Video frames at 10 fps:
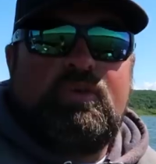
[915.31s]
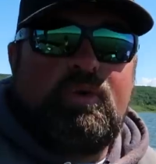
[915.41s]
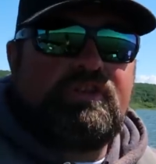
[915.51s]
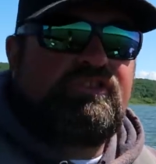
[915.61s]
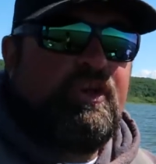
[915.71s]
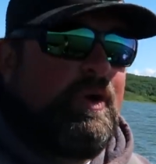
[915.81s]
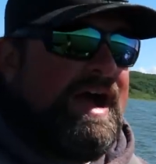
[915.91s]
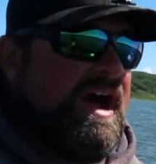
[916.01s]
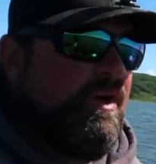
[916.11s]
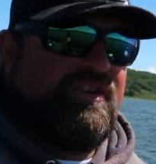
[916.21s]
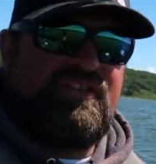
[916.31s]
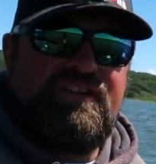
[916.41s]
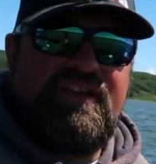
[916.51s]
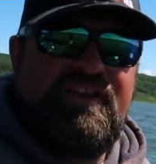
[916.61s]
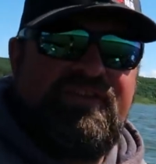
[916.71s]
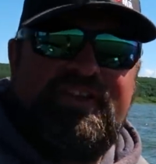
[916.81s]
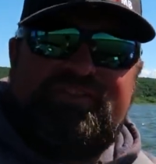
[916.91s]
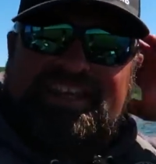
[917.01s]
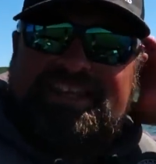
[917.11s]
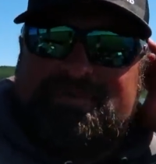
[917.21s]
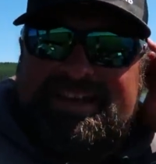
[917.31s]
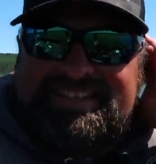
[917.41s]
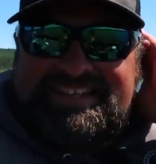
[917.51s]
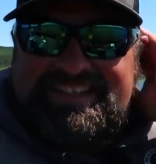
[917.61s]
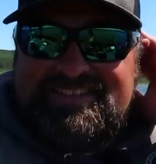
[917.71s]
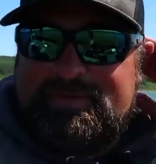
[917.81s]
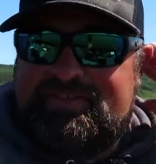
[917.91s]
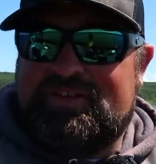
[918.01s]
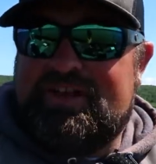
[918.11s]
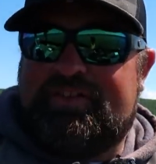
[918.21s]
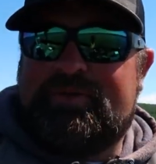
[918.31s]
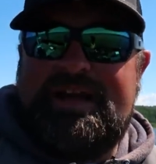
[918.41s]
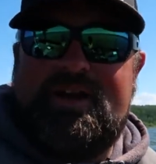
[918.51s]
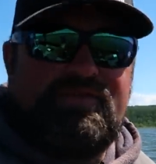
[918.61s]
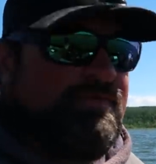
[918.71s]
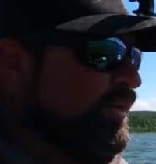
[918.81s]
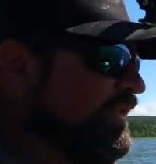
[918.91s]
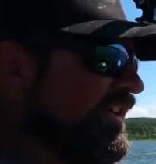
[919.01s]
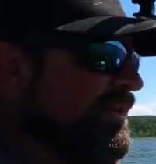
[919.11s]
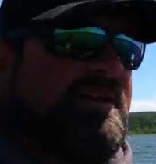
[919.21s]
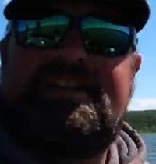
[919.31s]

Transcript: We're two hours and fifteen minutes in, so we still got three hours and forty-five